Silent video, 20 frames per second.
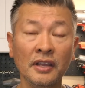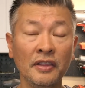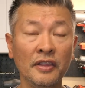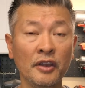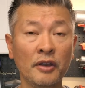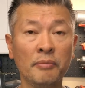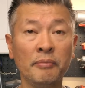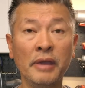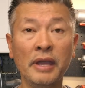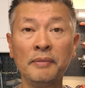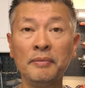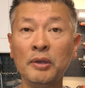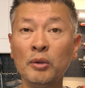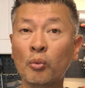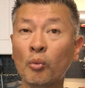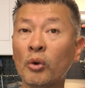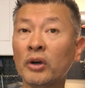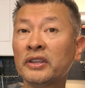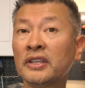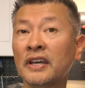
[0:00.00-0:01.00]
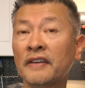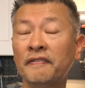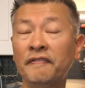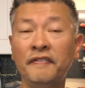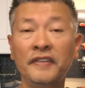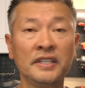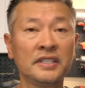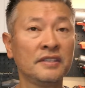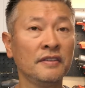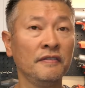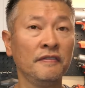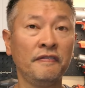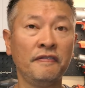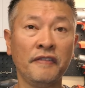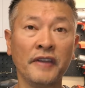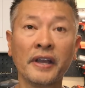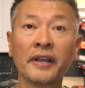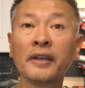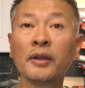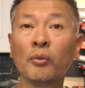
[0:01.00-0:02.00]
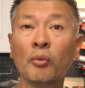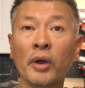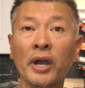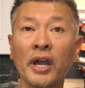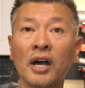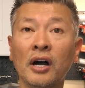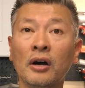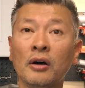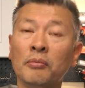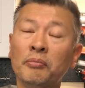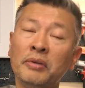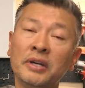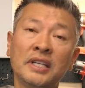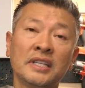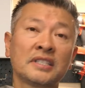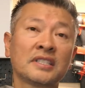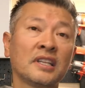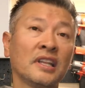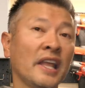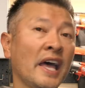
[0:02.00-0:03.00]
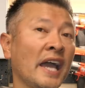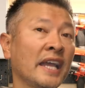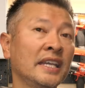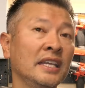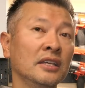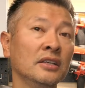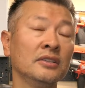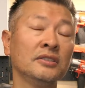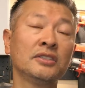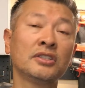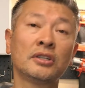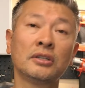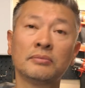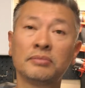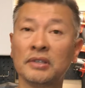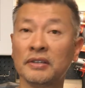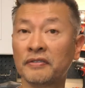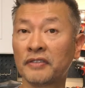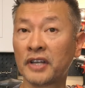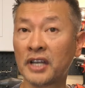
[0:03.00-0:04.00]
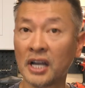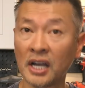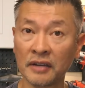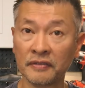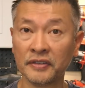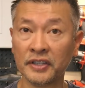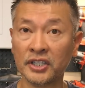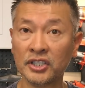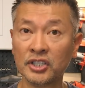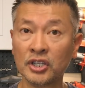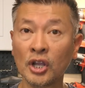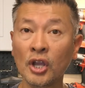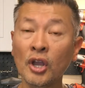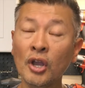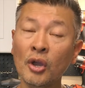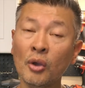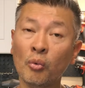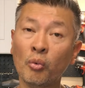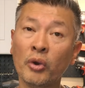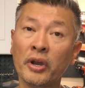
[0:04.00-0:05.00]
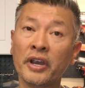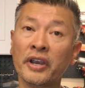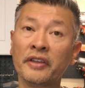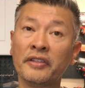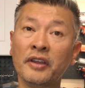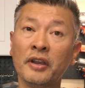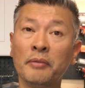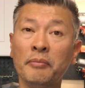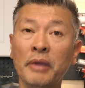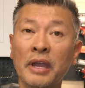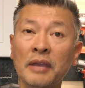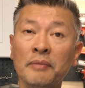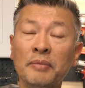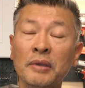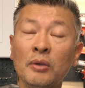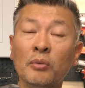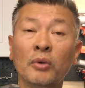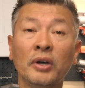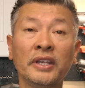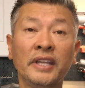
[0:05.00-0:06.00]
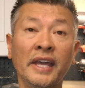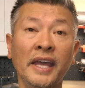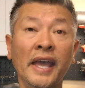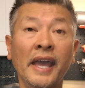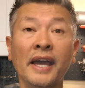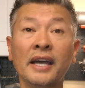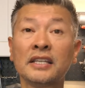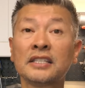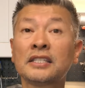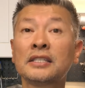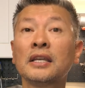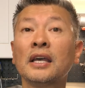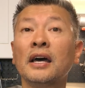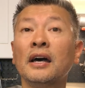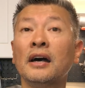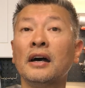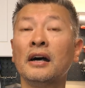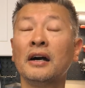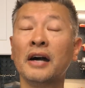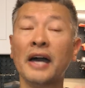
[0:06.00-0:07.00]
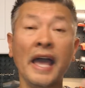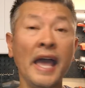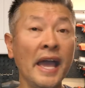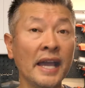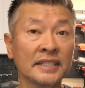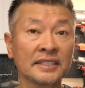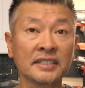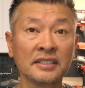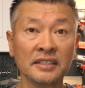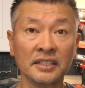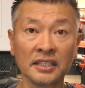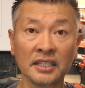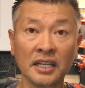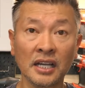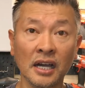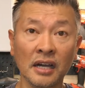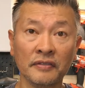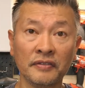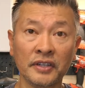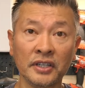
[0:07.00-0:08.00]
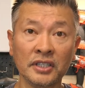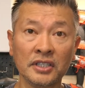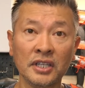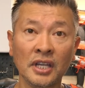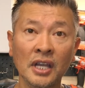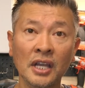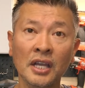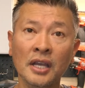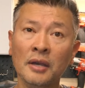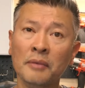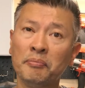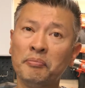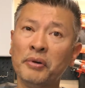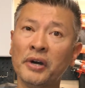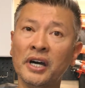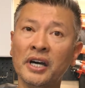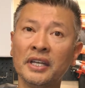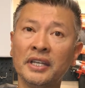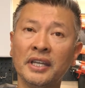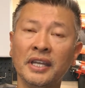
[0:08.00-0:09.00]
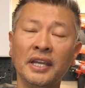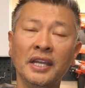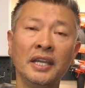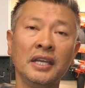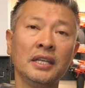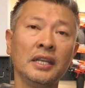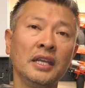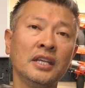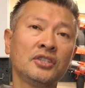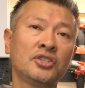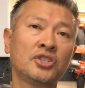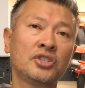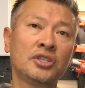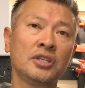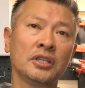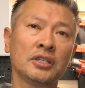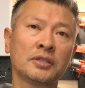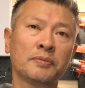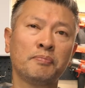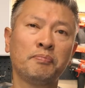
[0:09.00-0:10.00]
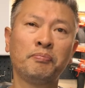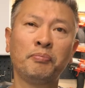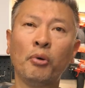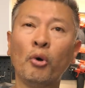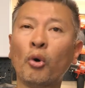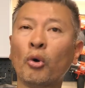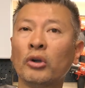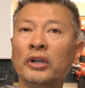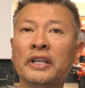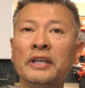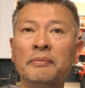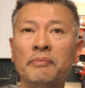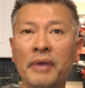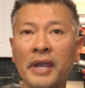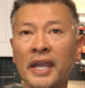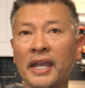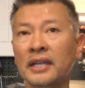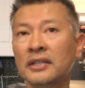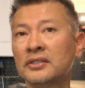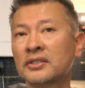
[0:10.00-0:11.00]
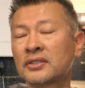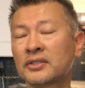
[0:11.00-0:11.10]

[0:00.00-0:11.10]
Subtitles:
There may be one that fits very well, but it's lacking in terms of coverage, where there may be one that has excellent coverage, but it is just poorly made.